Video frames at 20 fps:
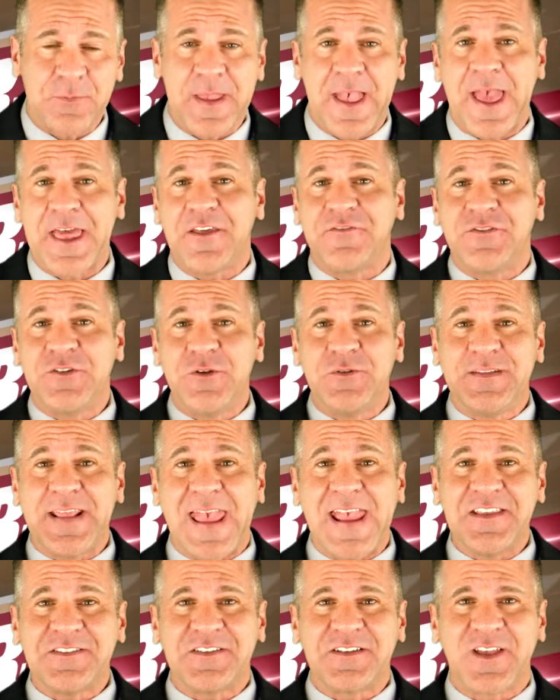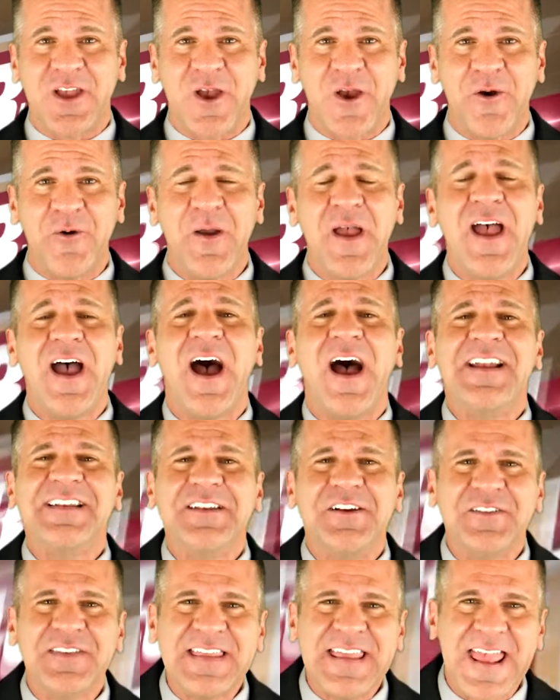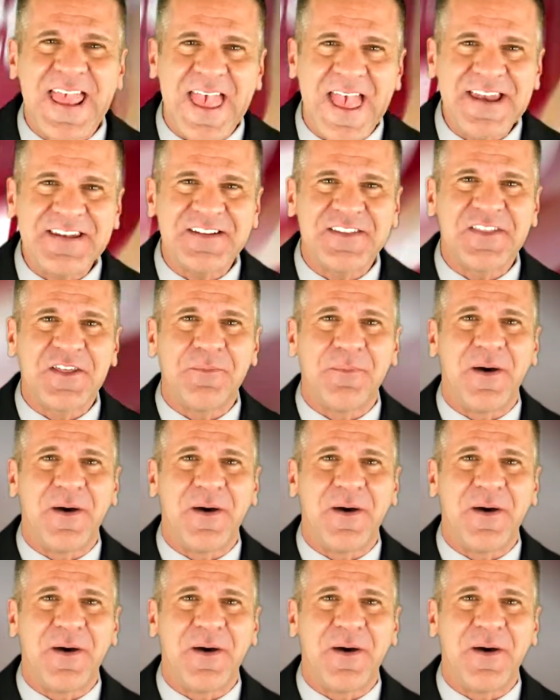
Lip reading: we had a few days ago until the end of the